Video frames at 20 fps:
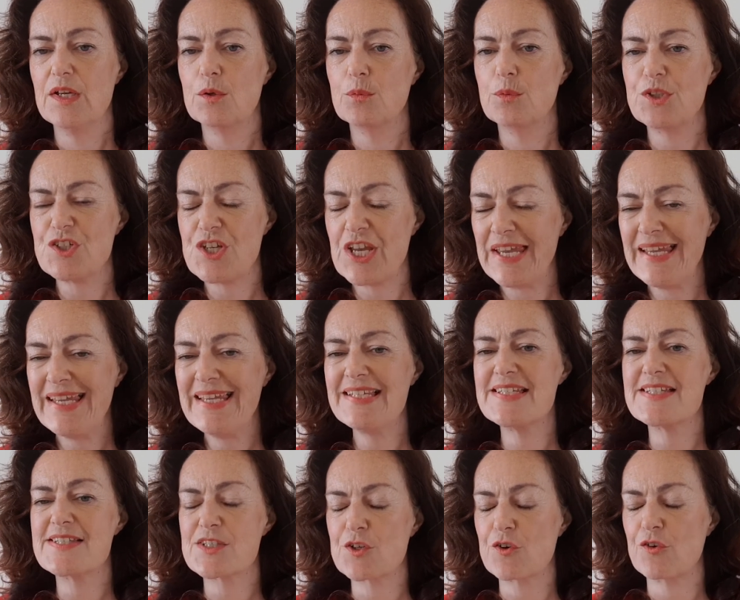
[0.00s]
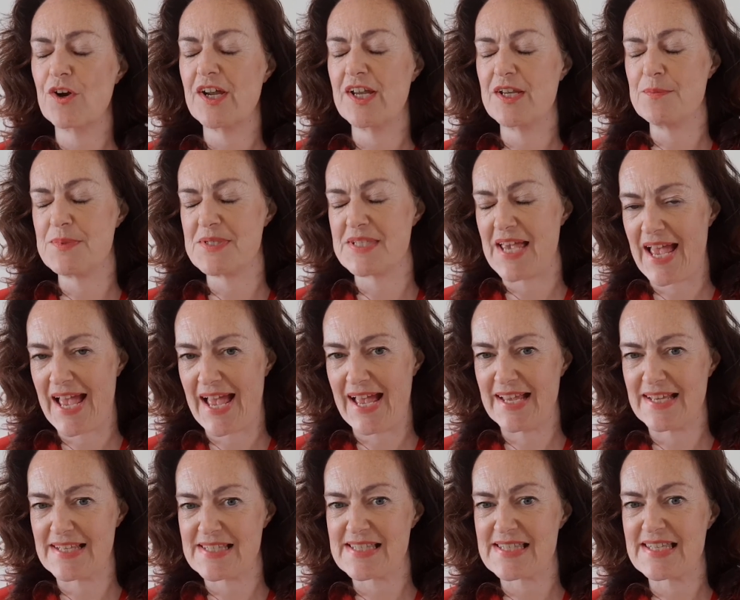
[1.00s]
which he describes
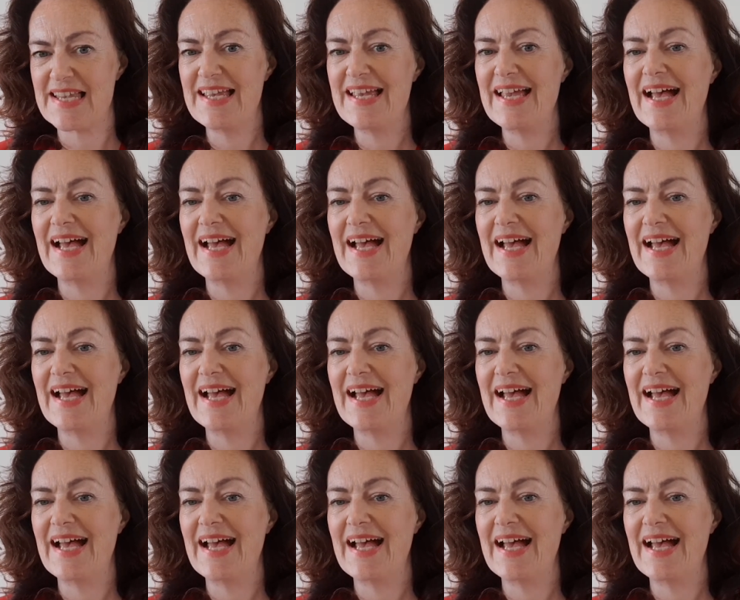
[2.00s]
as